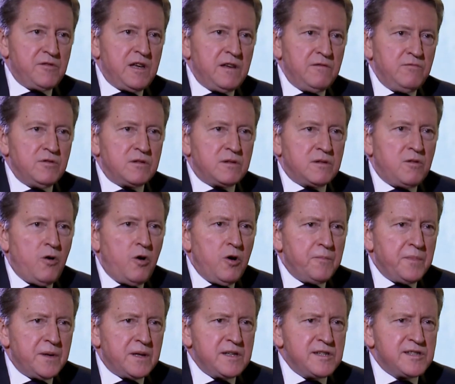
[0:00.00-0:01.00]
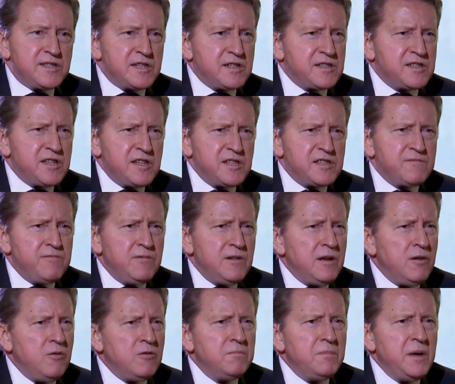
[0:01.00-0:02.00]
they would cooperate
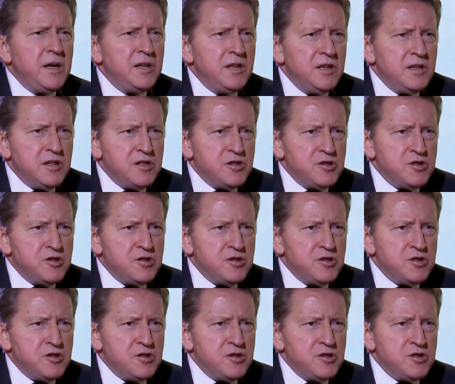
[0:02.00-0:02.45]
successfully on many